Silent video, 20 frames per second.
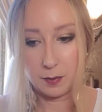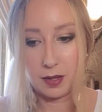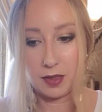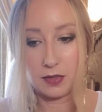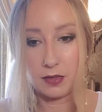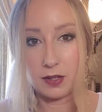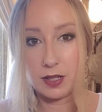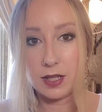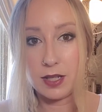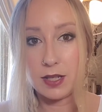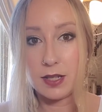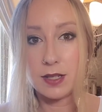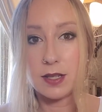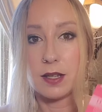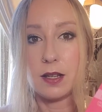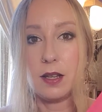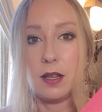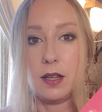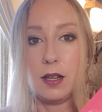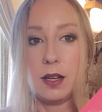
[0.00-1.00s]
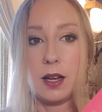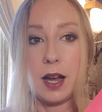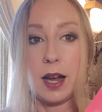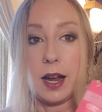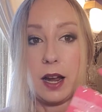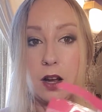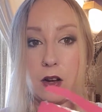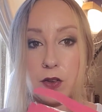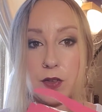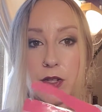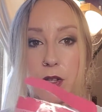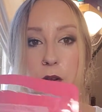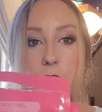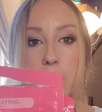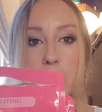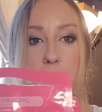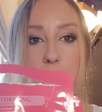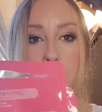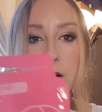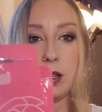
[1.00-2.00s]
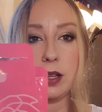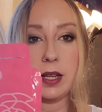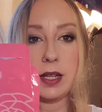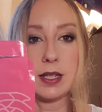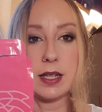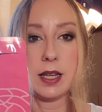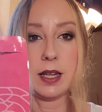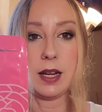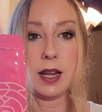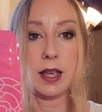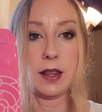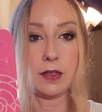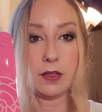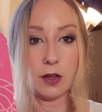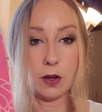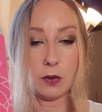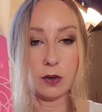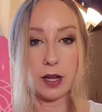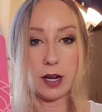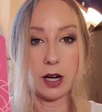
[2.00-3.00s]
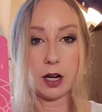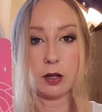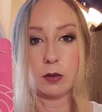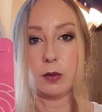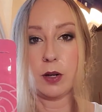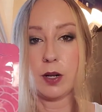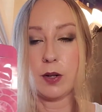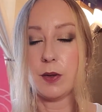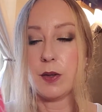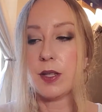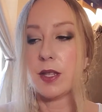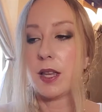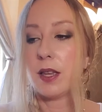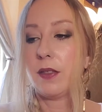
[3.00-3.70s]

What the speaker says: These I also got at Burlington, and though they are rose,